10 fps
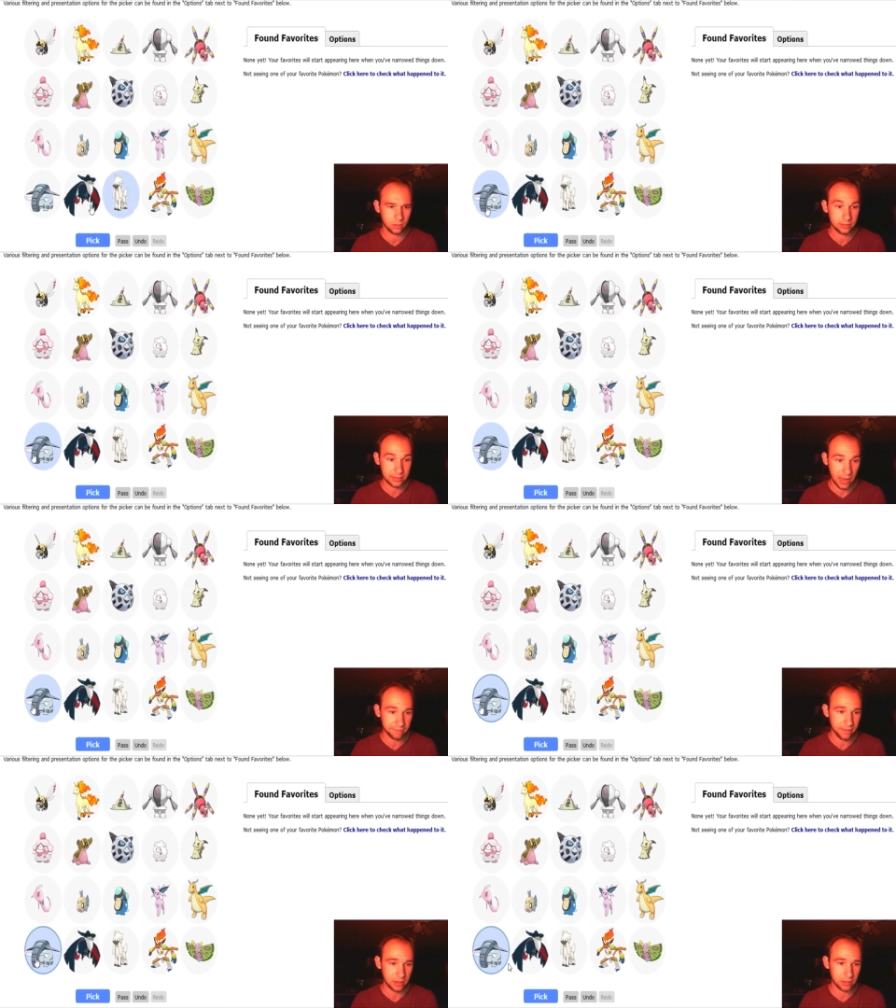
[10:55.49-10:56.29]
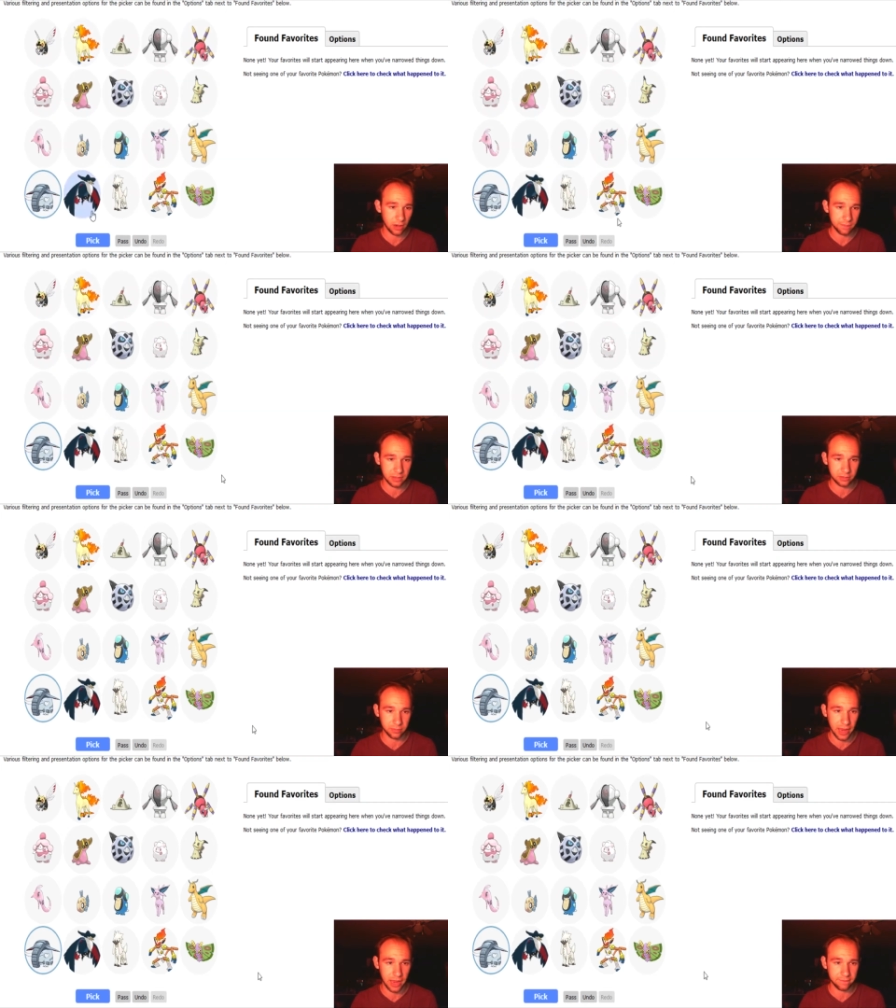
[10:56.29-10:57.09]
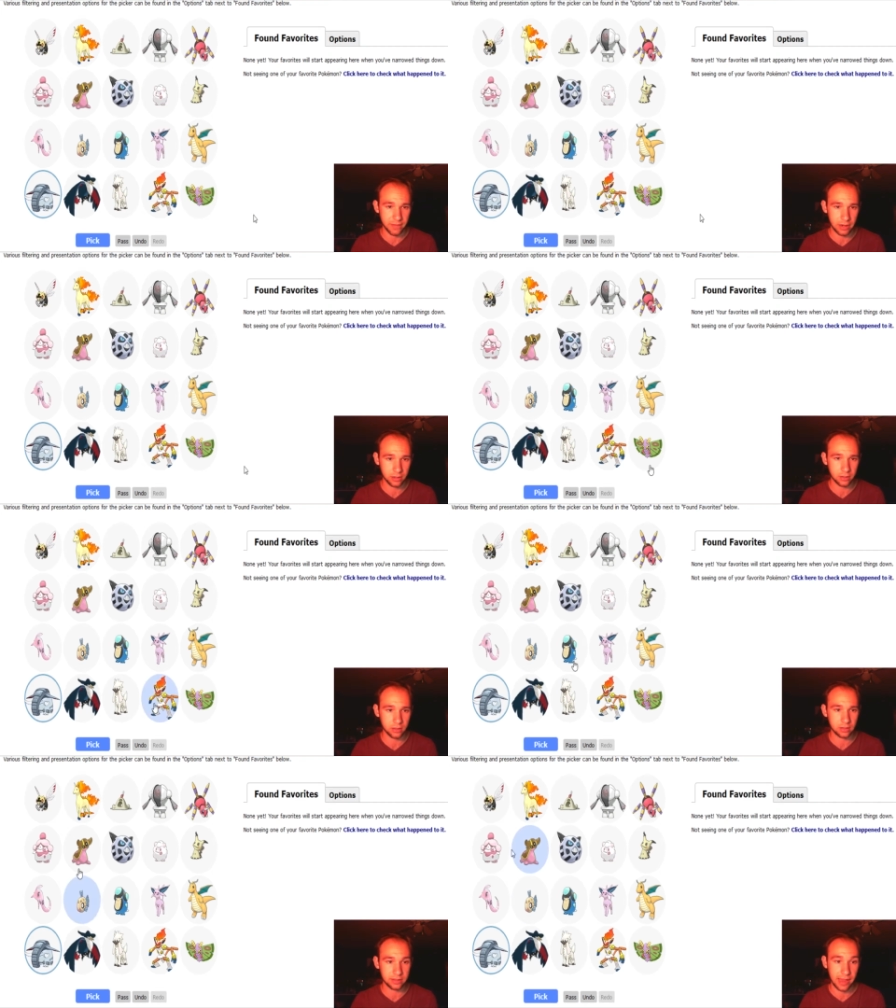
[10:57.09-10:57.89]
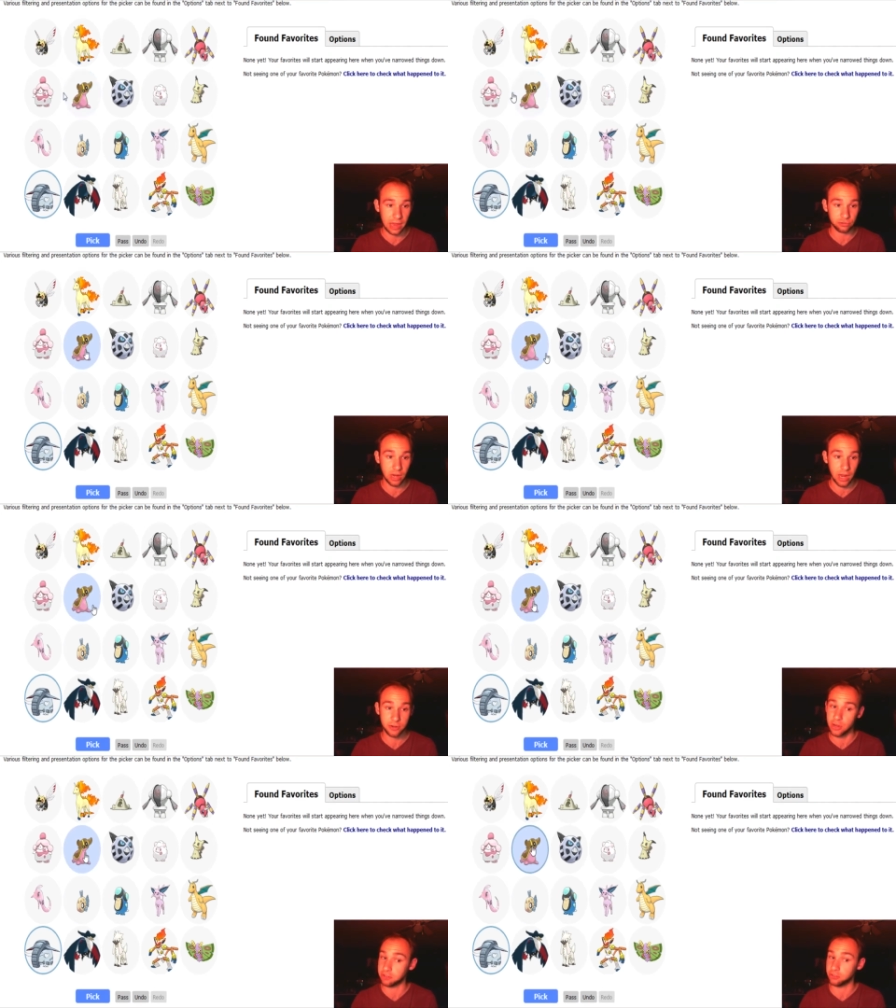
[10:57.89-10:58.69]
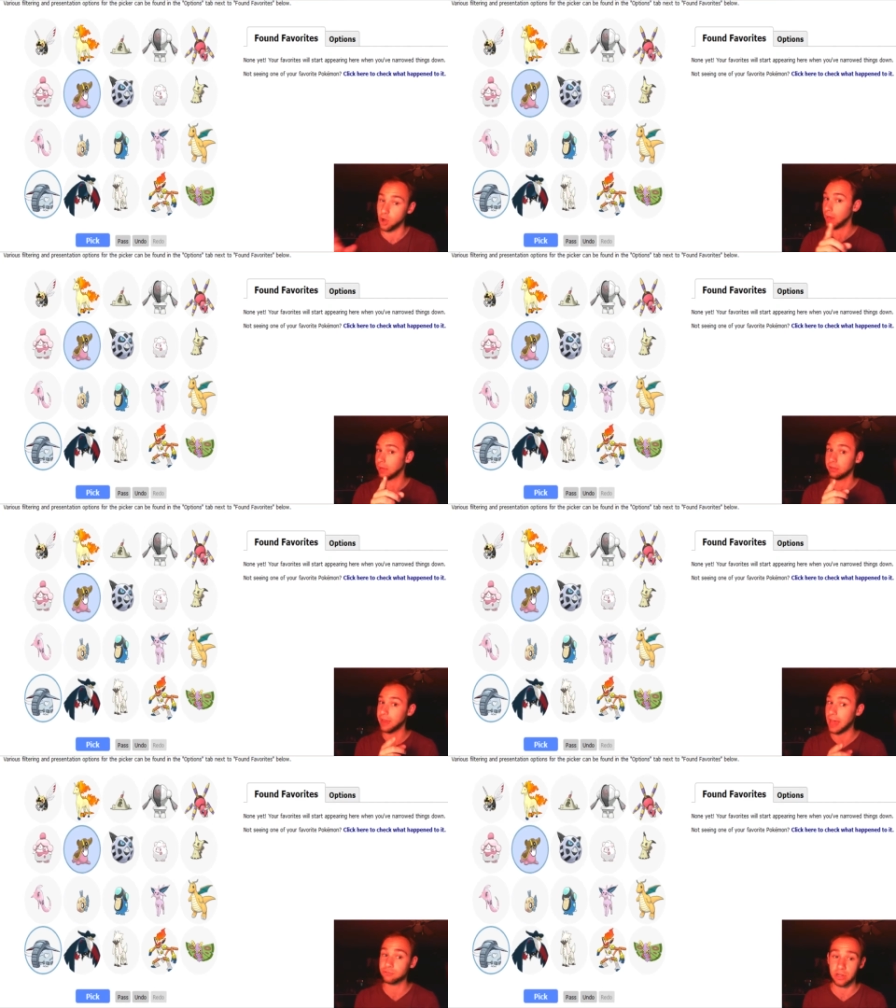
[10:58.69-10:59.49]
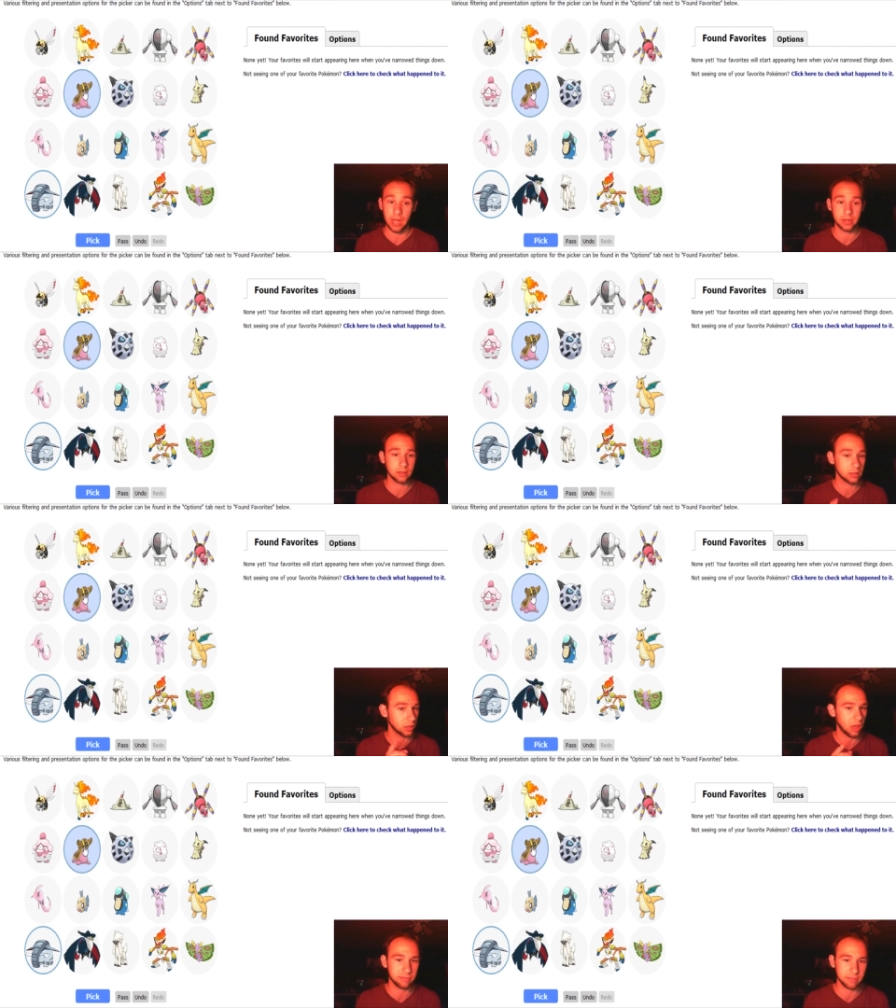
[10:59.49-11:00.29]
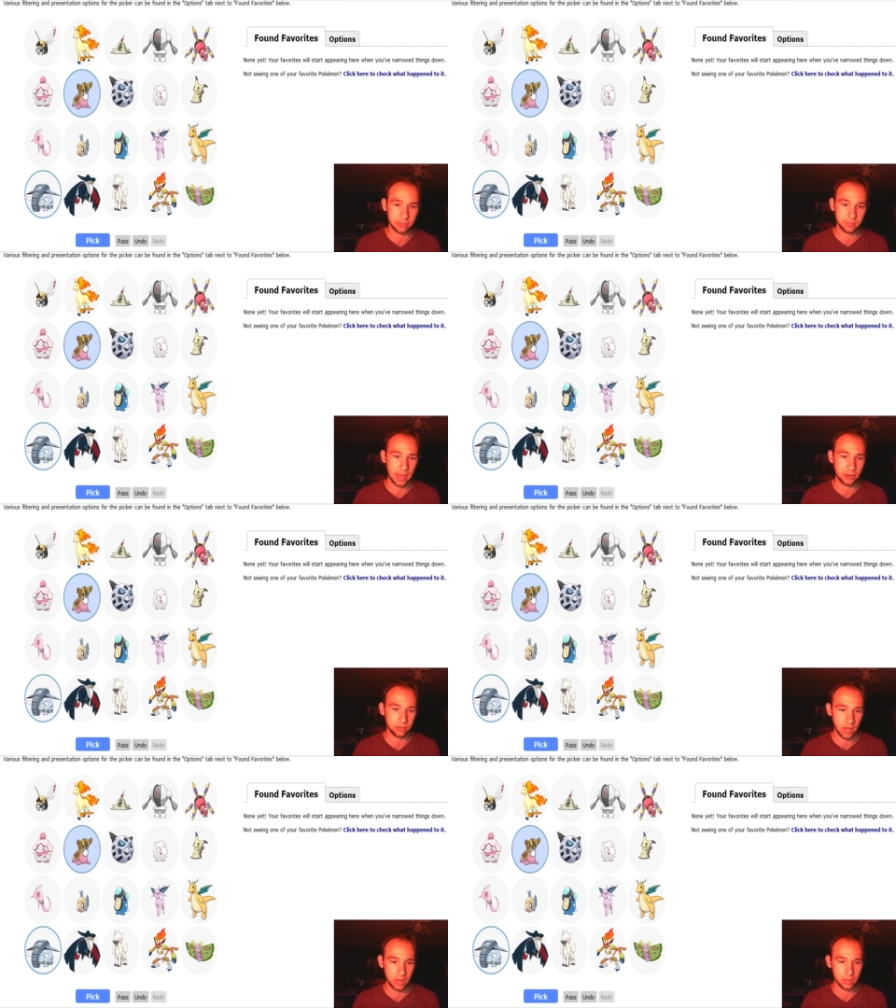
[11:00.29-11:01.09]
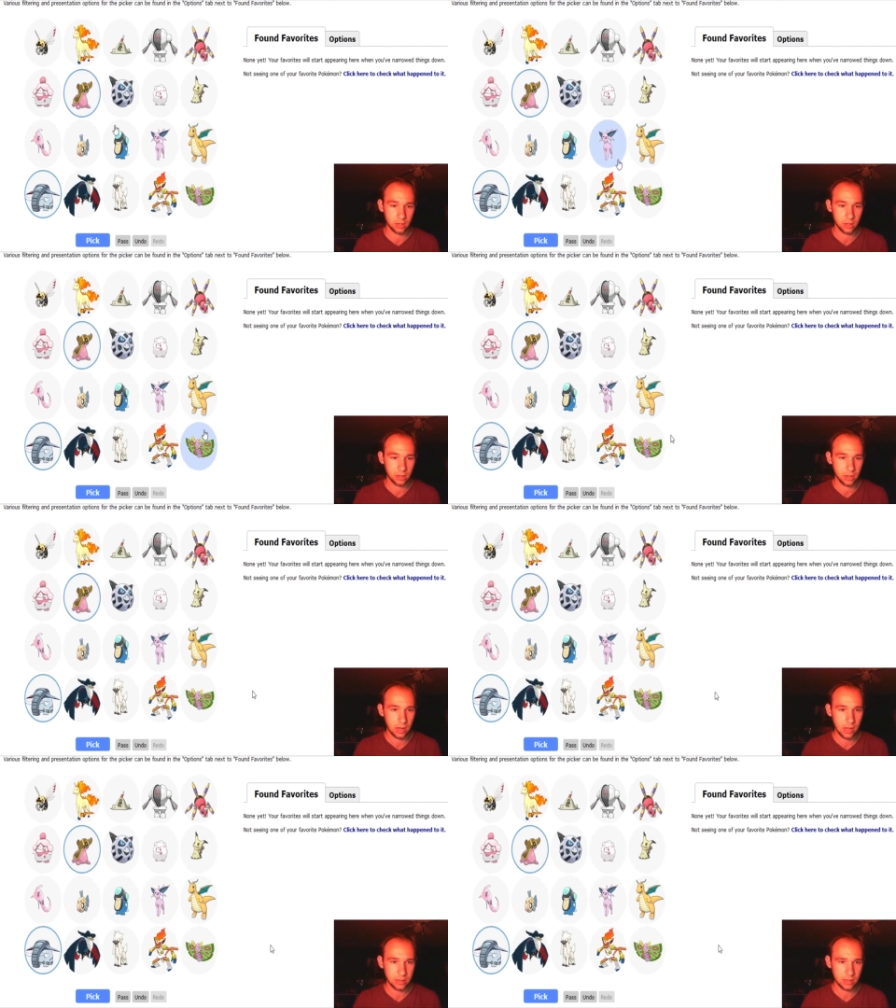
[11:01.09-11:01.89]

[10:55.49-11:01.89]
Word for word: Donphan, love me some Donphan. Gastrodon, you guys know I love Gastrodon. Love me some Gastrodon. And